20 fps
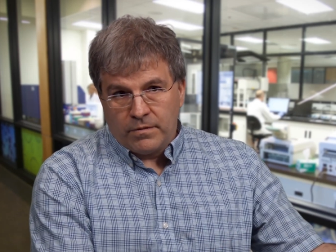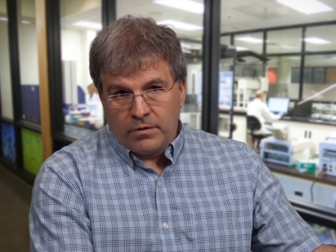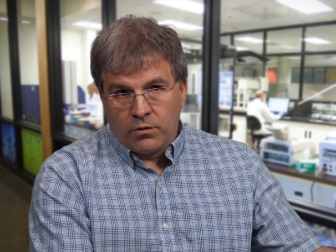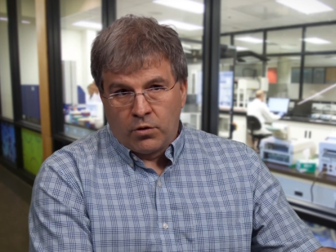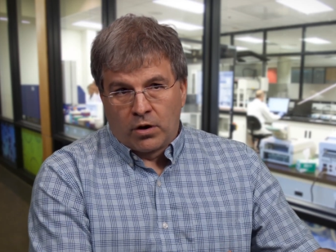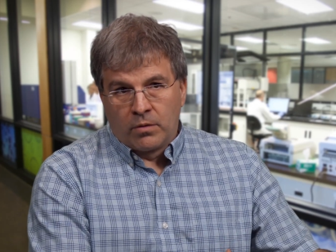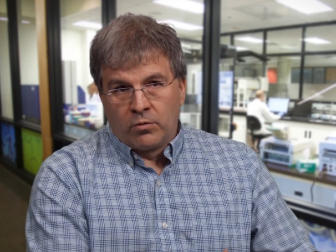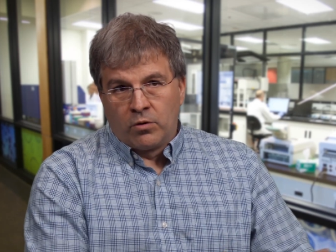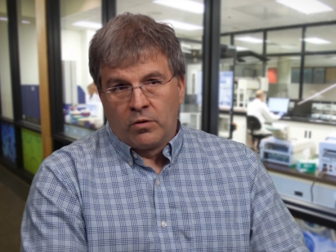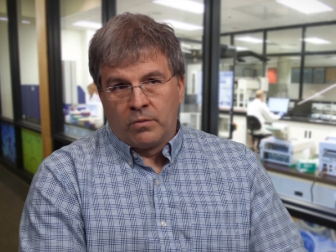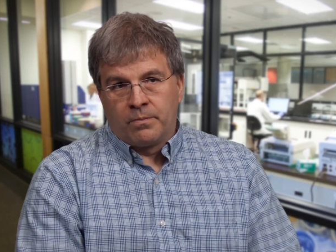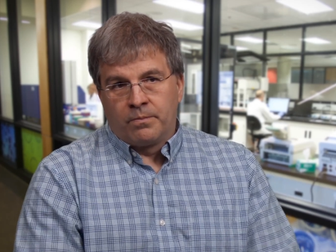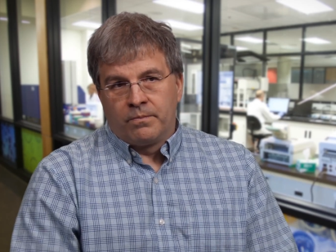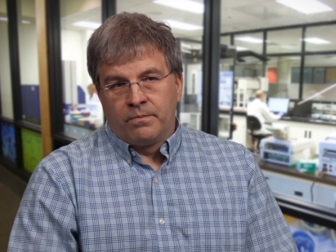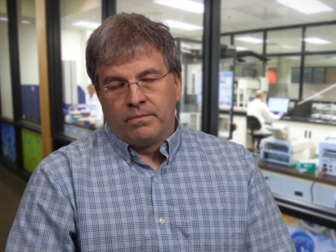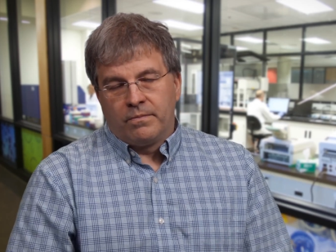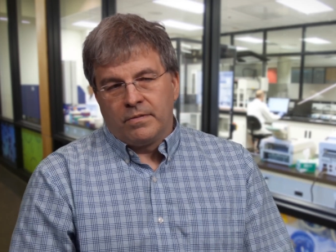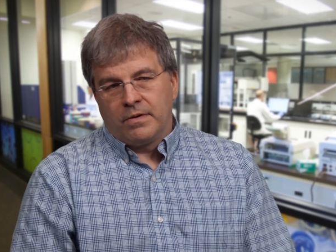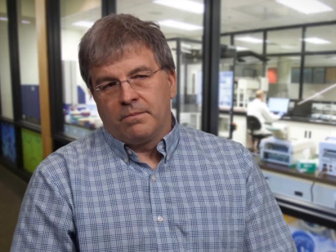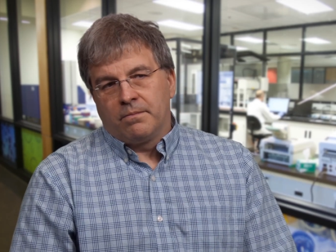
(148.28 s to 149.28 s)
normal
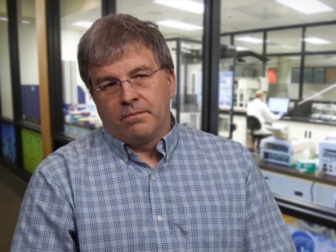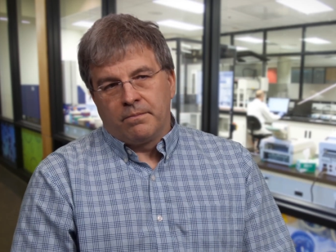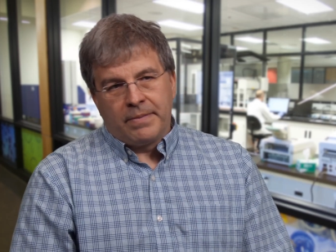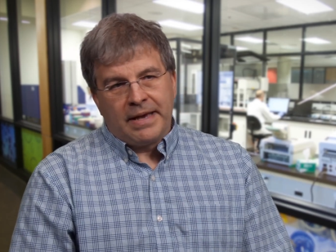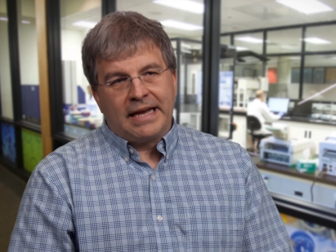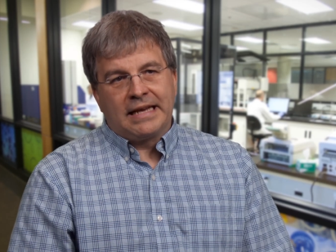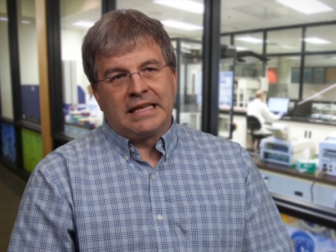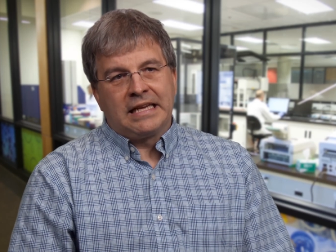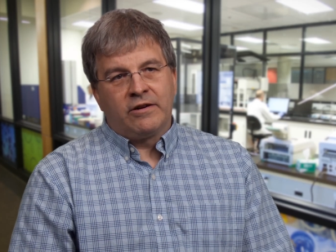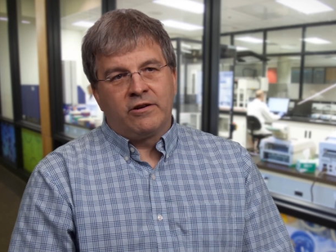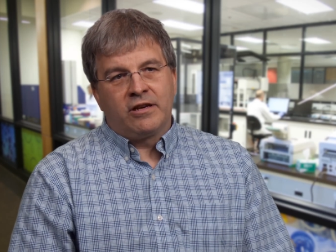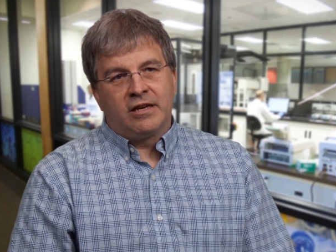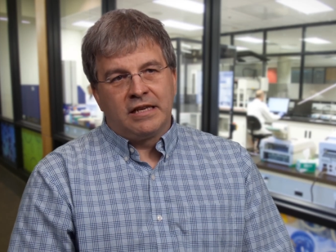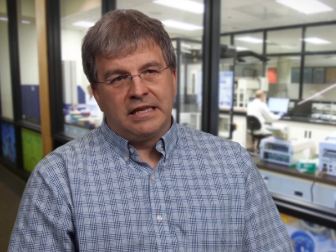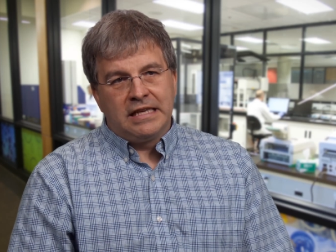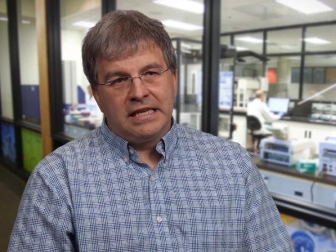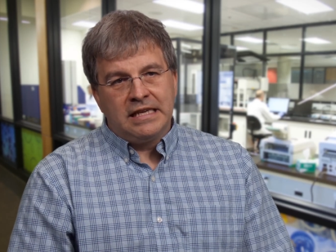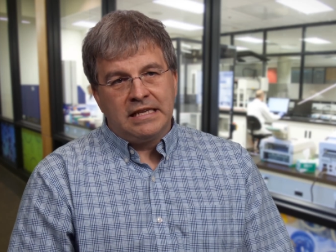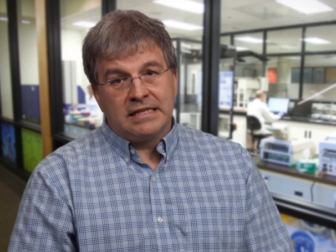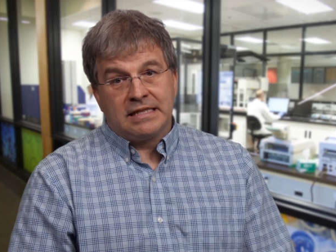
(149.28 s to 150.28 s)
bacteria
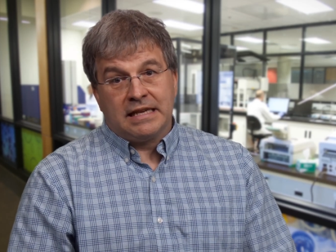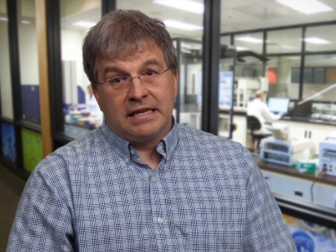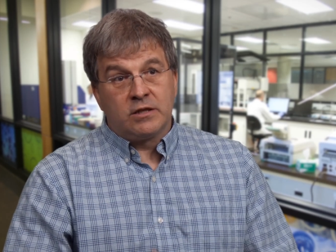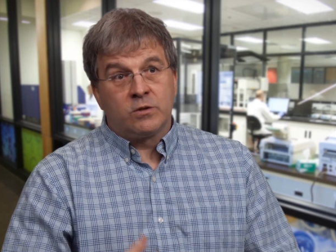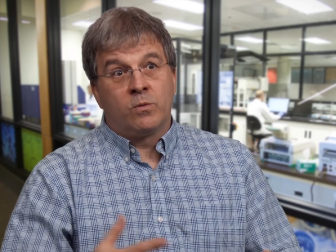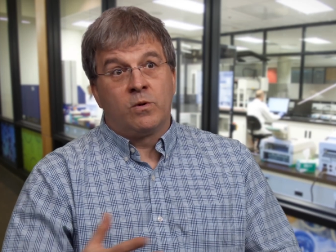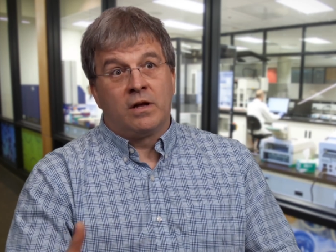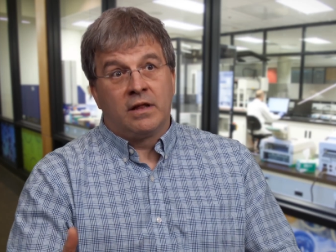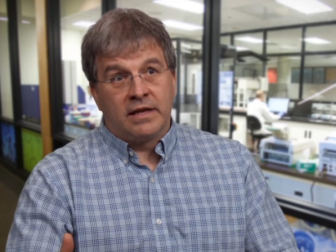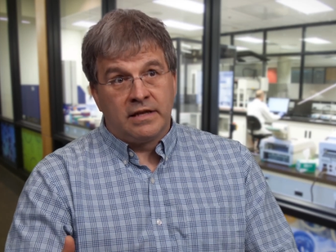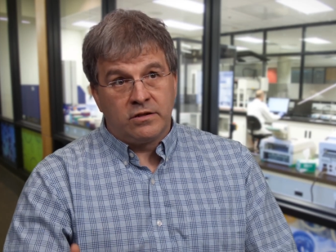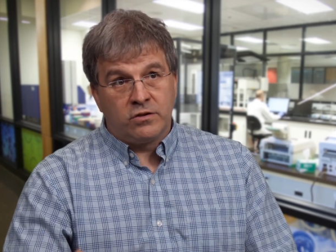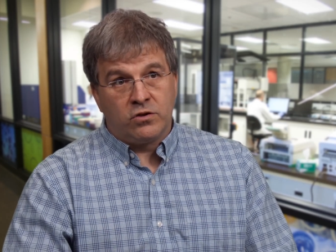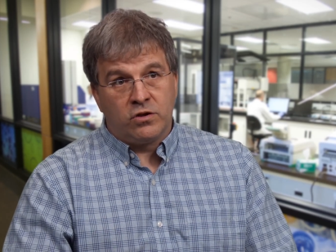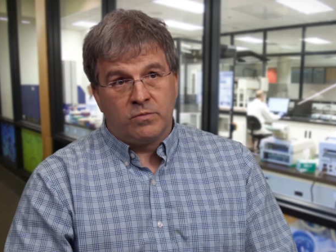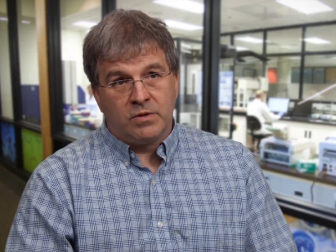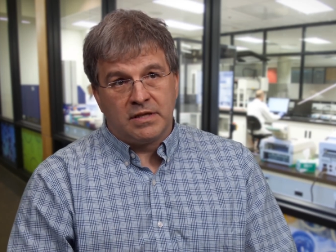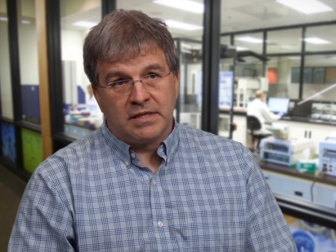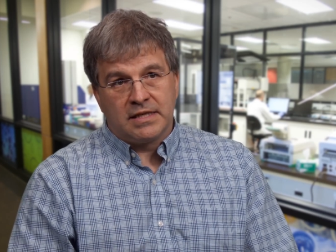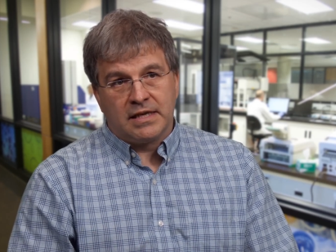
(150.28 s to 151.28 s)
and yeast, as well as
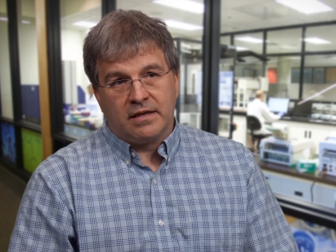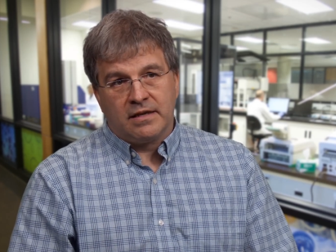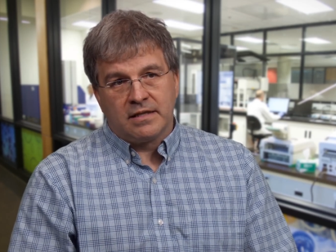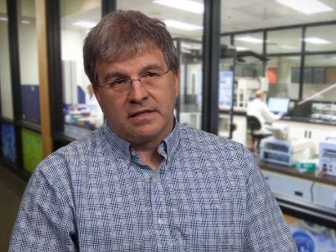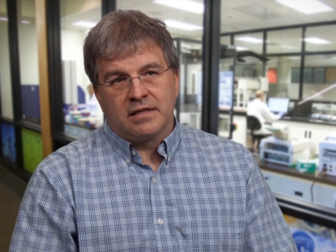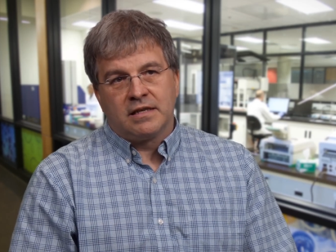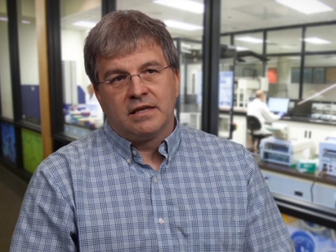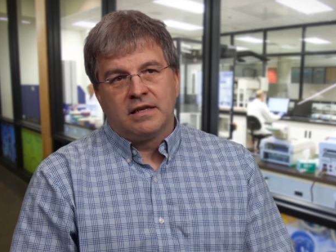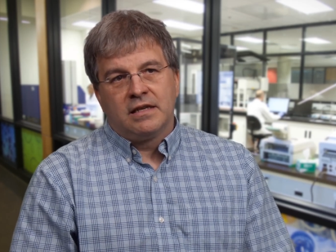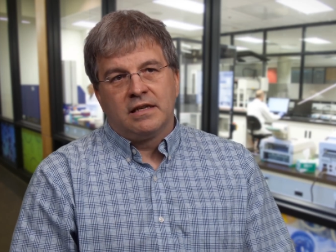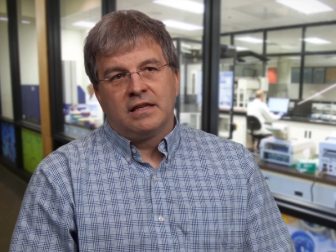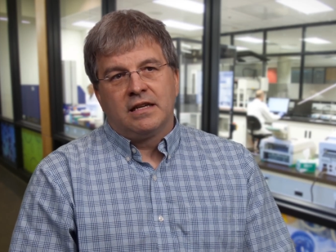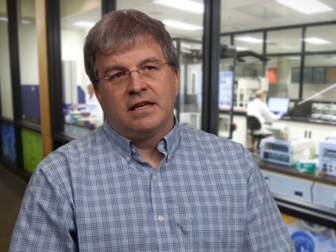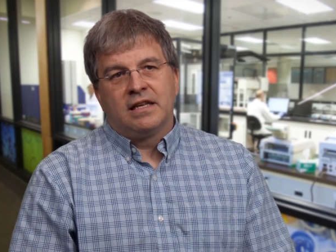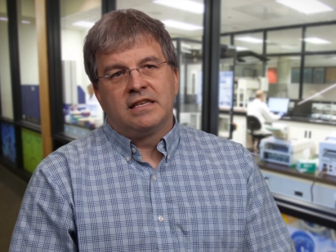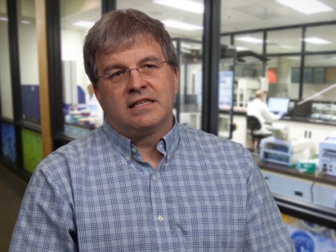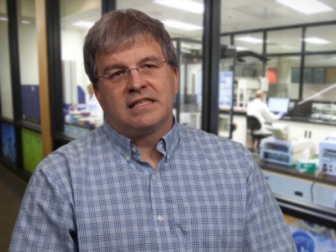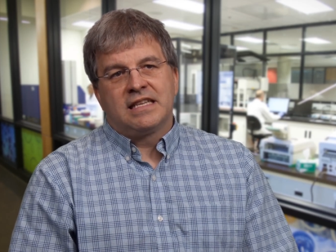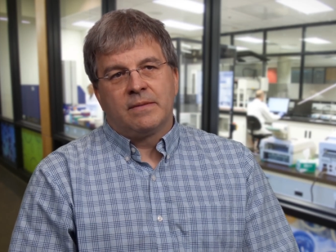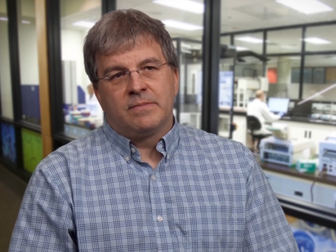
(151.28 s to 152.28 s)
human cells
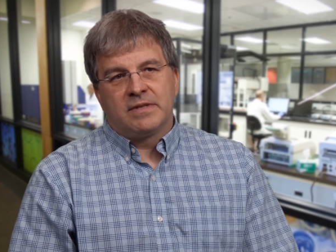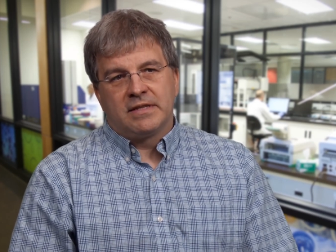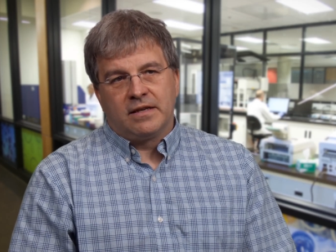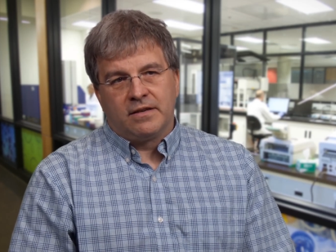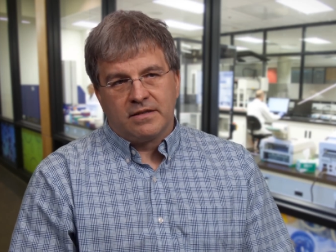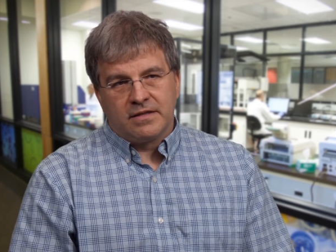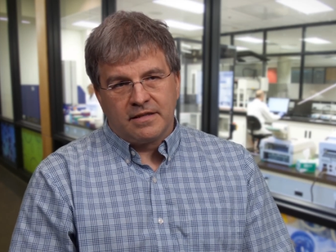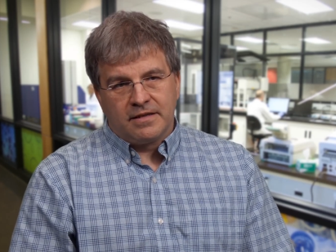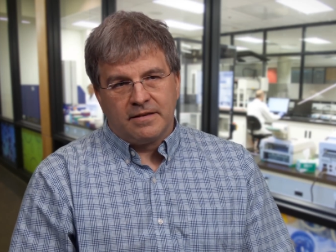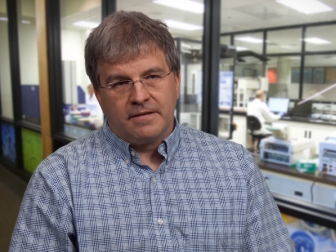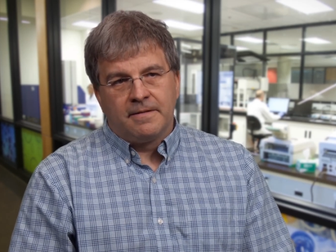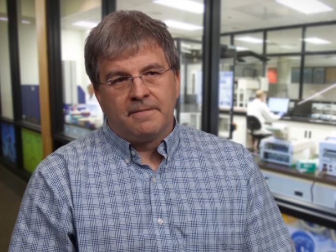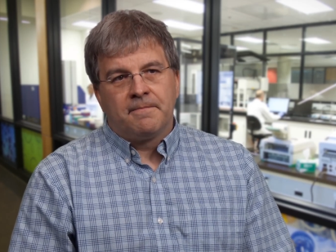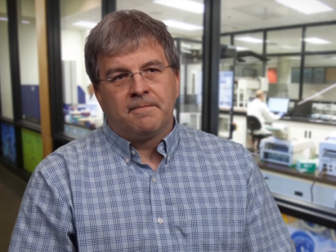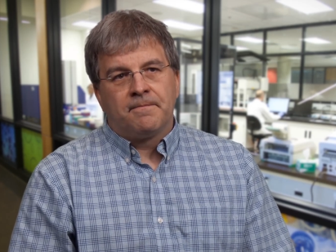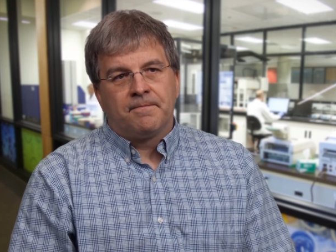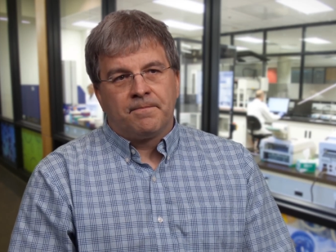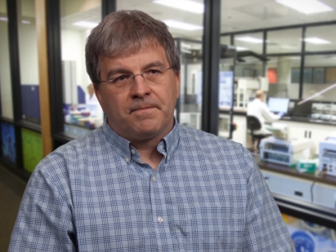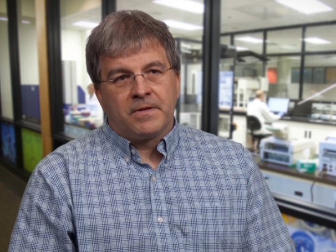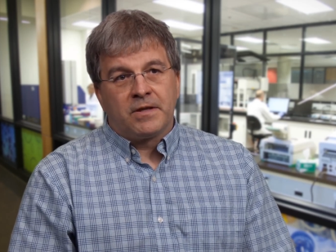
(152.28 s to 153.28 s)
and stem cells.
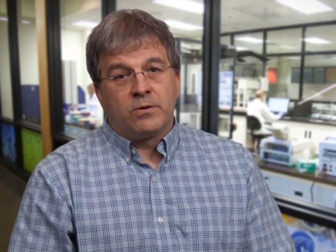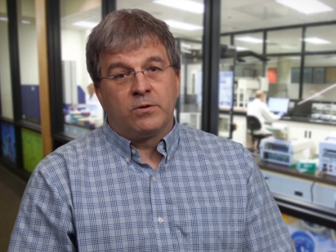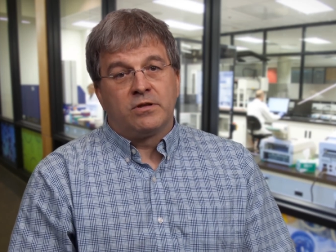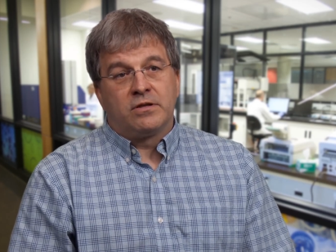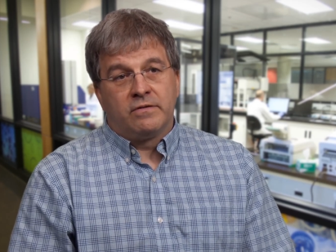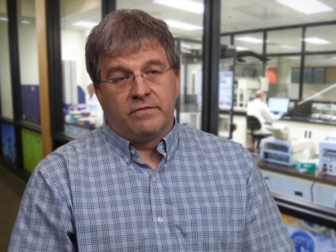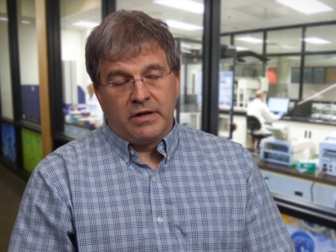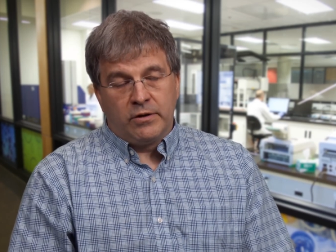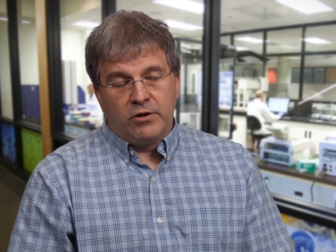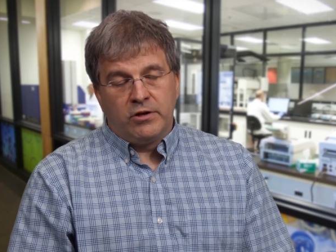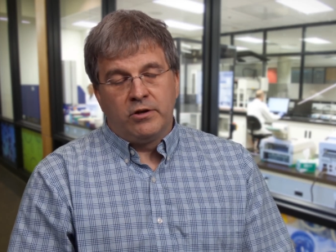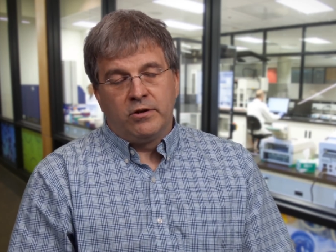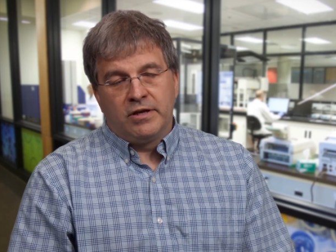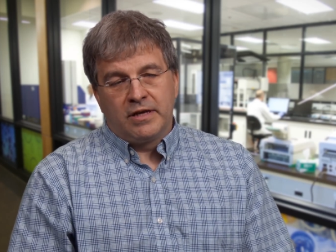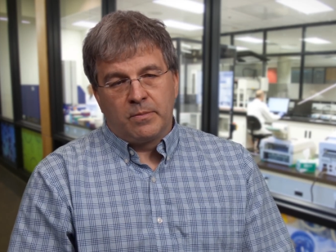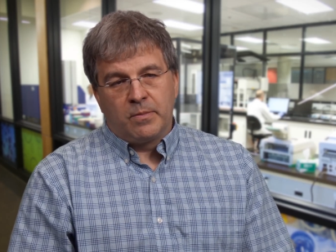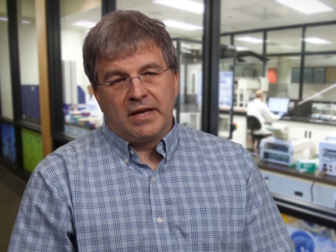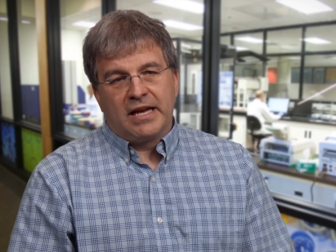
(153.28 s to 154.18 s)
So it's a very unique